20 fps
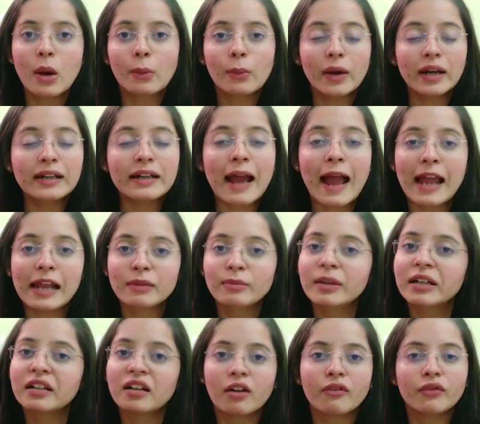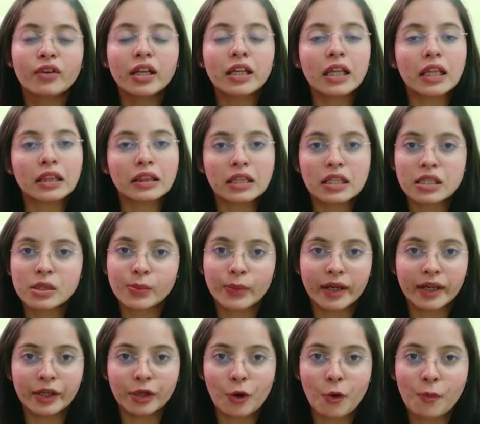what I'll be covering in this
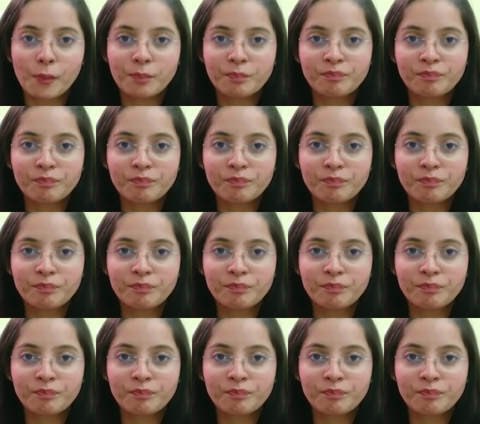video.